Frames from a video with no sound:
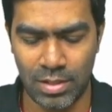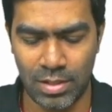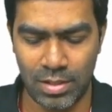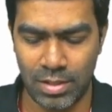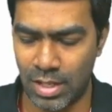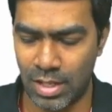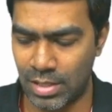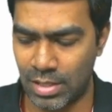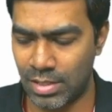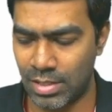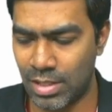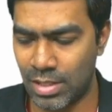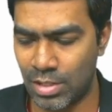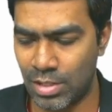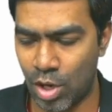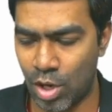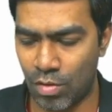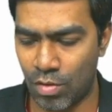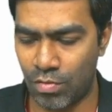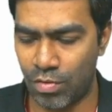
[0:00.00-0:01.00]
The resistance
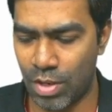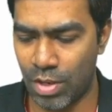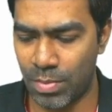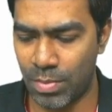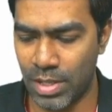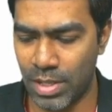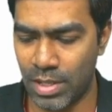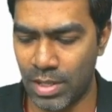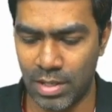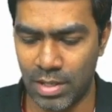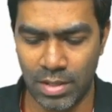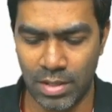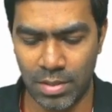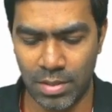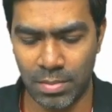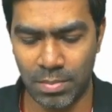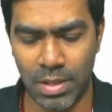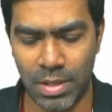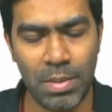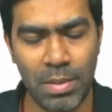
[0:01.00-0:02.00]
offered by the
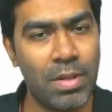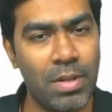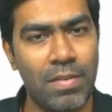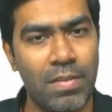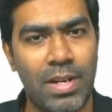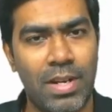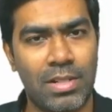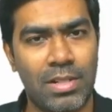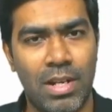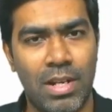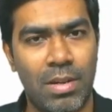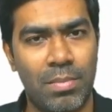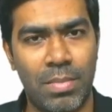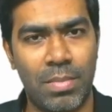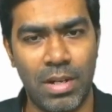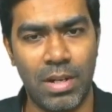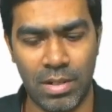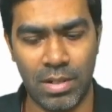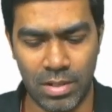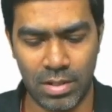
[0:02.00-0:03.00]
pulmonary vascular
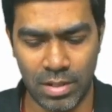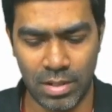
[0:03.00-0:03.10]
bed